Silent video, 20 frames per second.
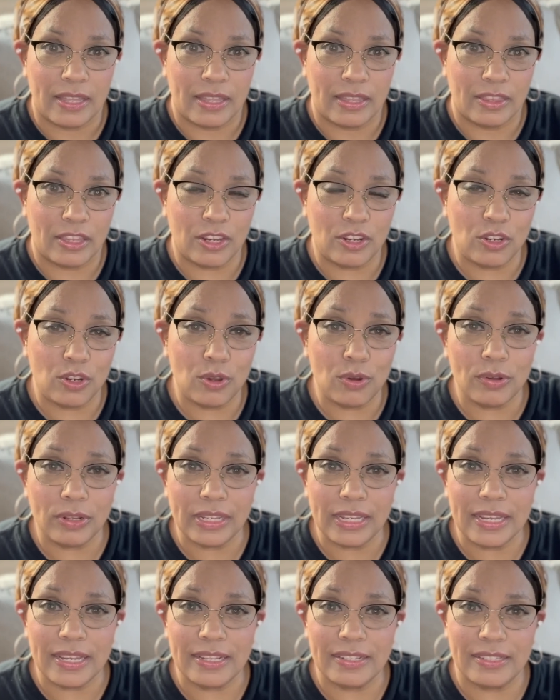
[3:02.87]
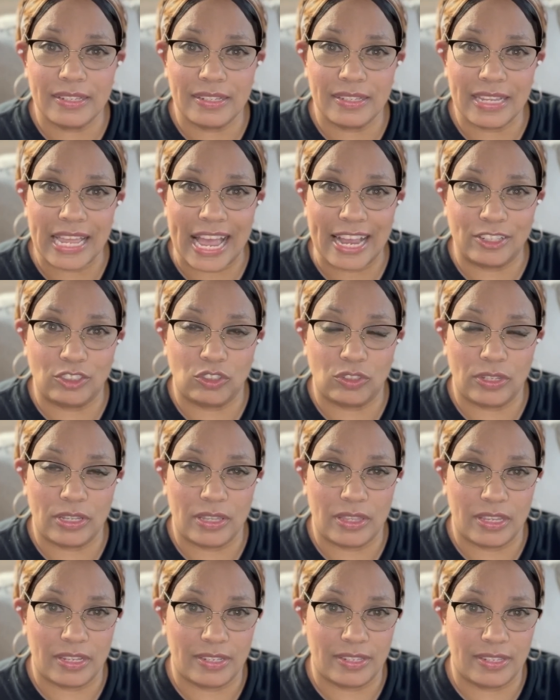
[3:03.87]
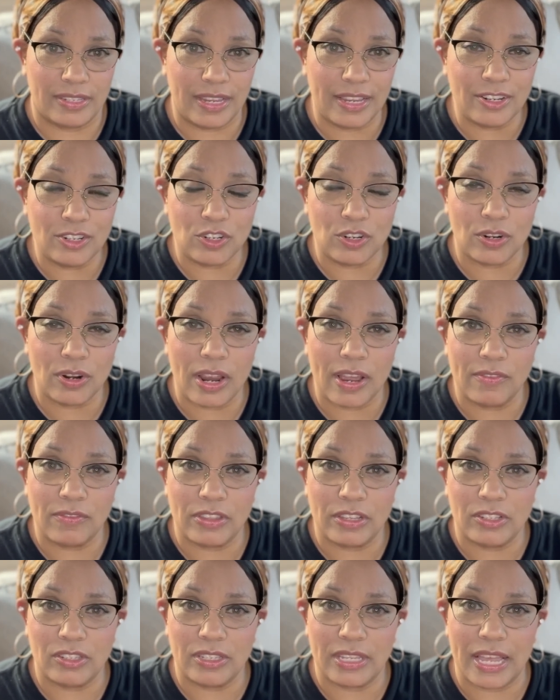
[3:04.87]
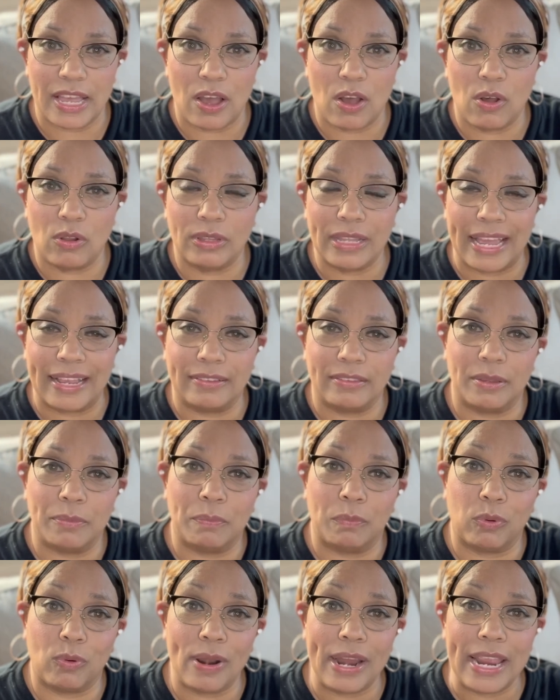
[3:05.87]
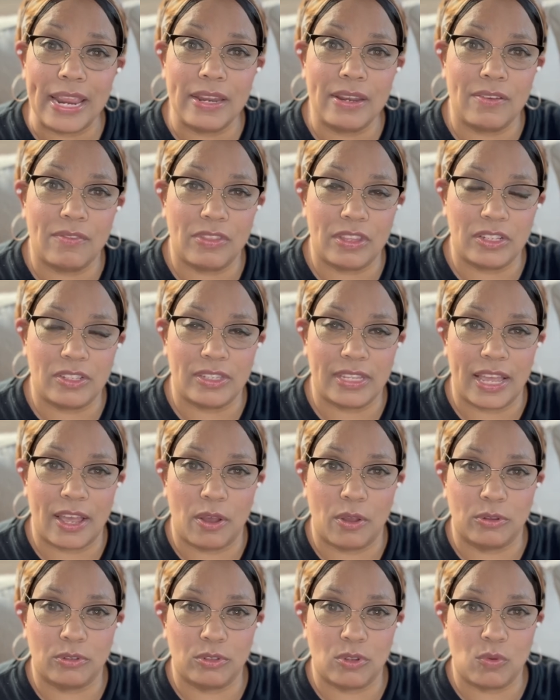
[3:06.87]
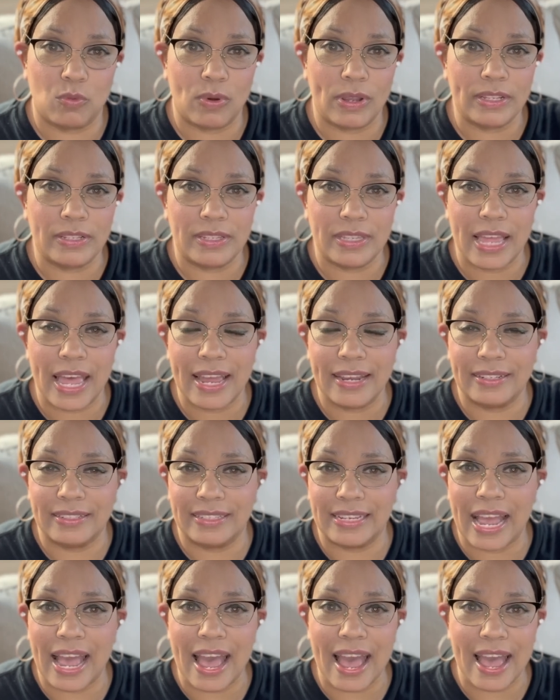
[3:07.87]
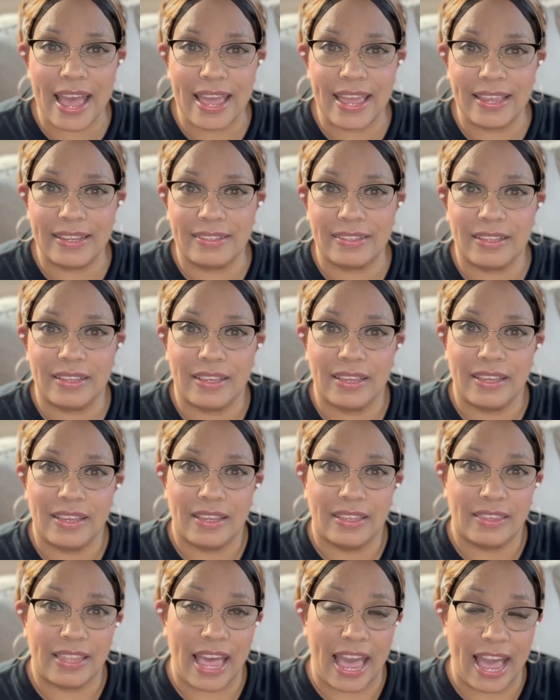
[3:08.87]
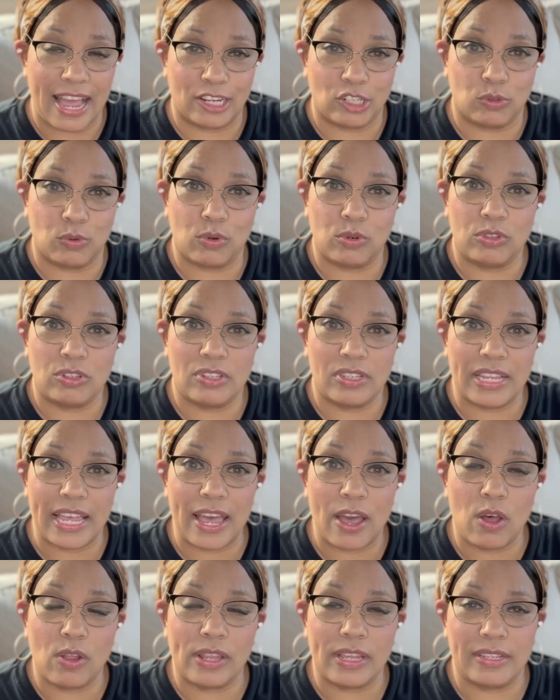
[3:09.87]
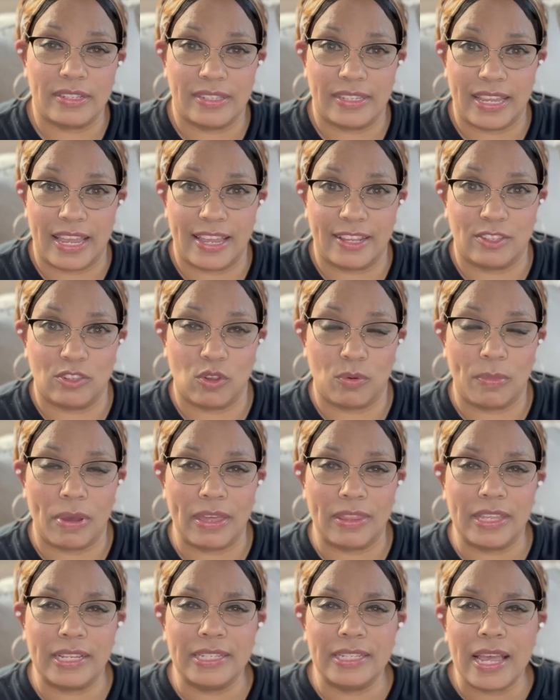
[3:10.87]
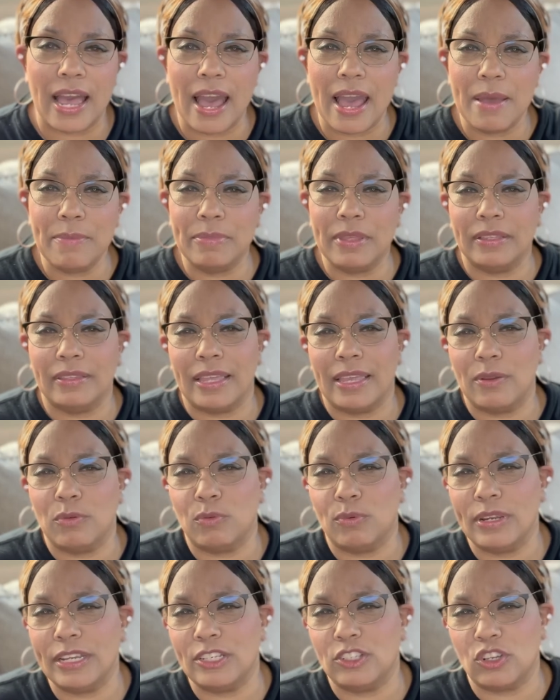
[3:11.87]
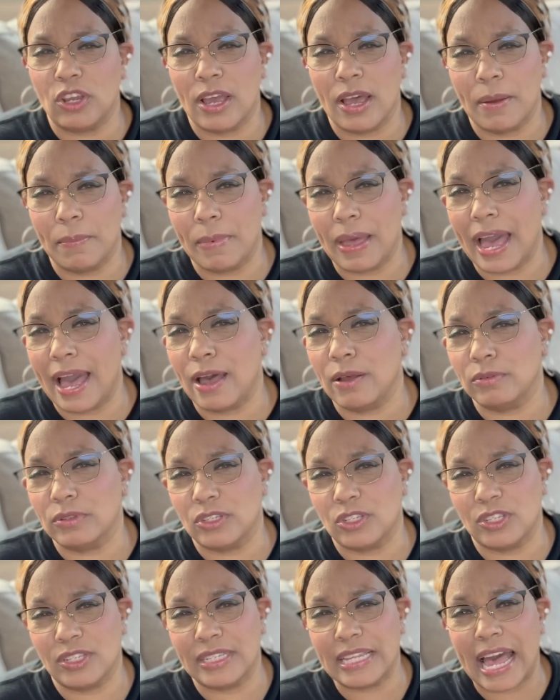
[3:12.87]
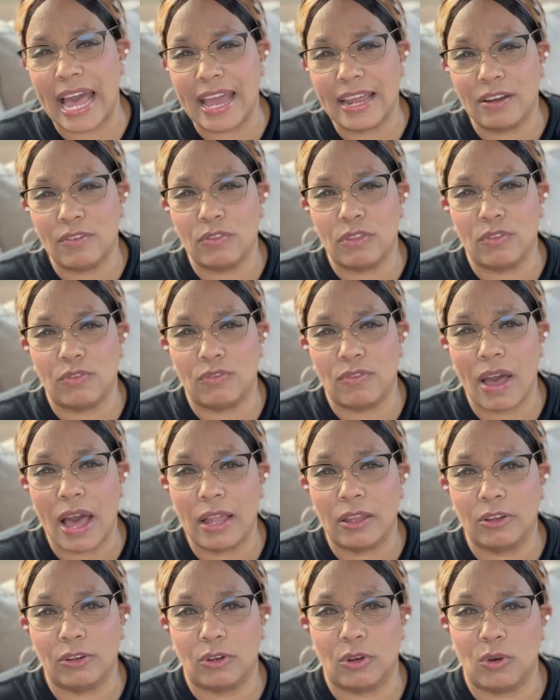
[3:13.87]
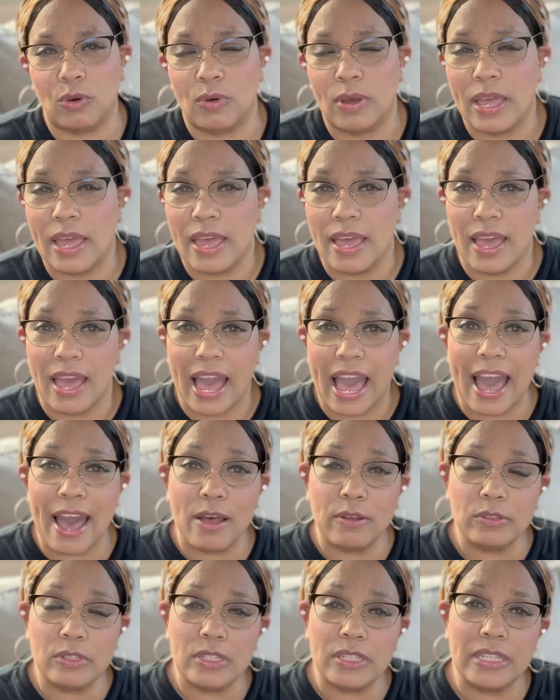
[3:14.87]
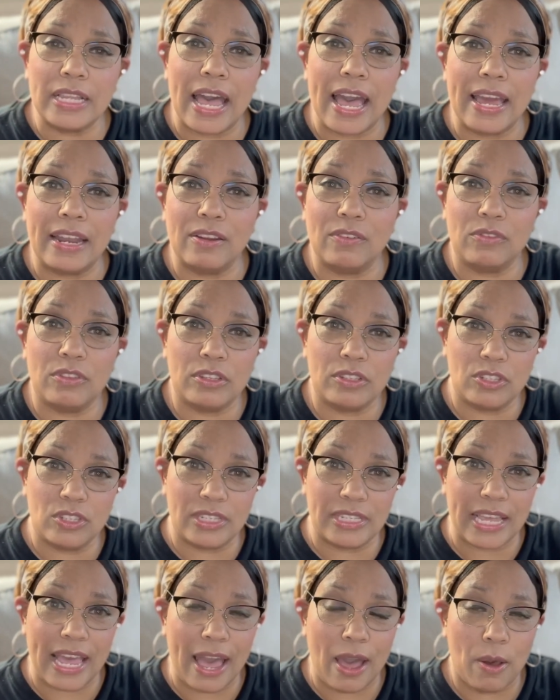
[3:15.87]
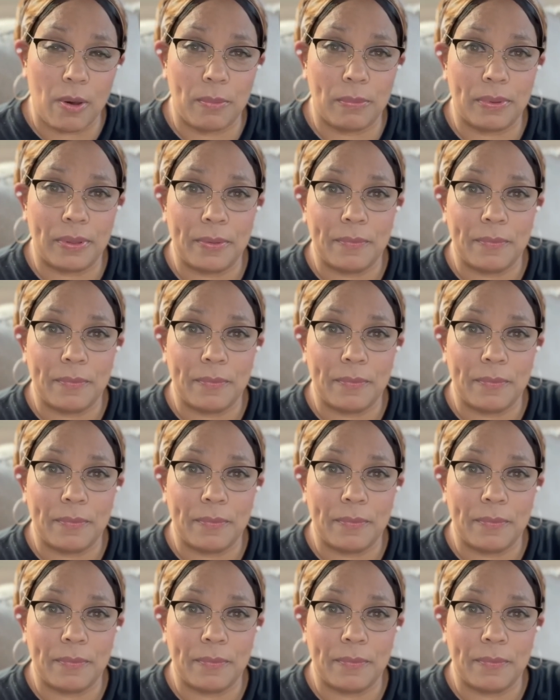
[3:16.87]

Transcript: the nucleus is actually the center of the cell, like the brain of the cell. So once that dies, the actual cell is dead. So by the time that they reach up outside of the follicle, outside of the scalp,